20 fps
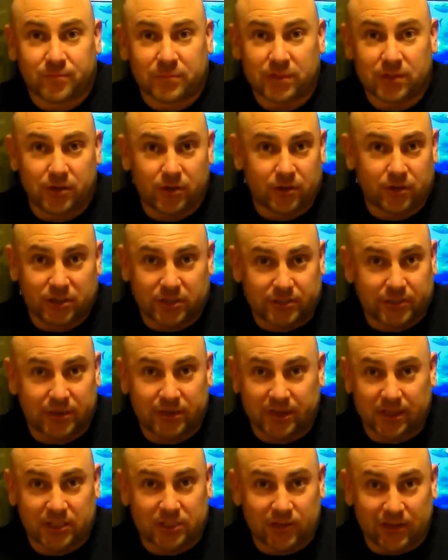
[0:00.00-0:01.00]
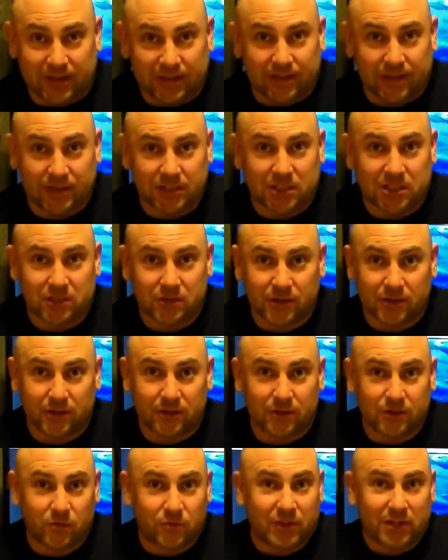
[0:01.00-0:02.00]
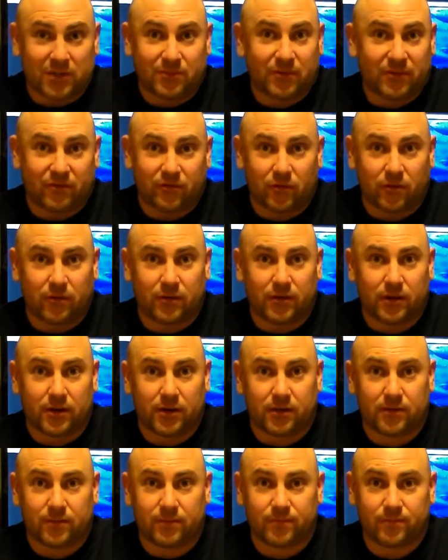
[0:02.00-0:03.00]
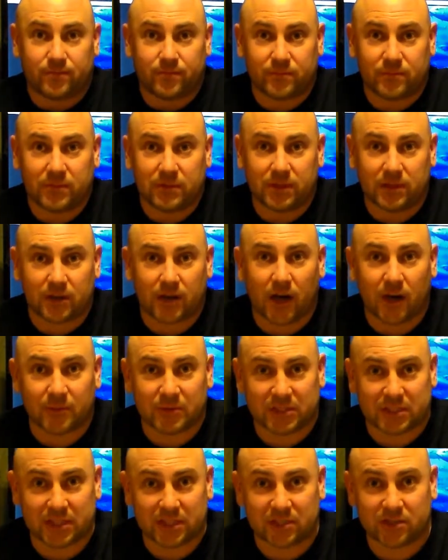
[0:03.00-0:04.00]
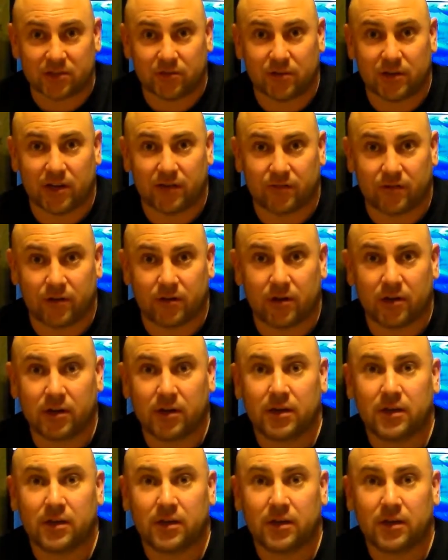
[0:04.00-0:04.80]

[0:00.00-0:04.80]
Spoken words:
your spear gun, do anything to it the week before the competition or whatever,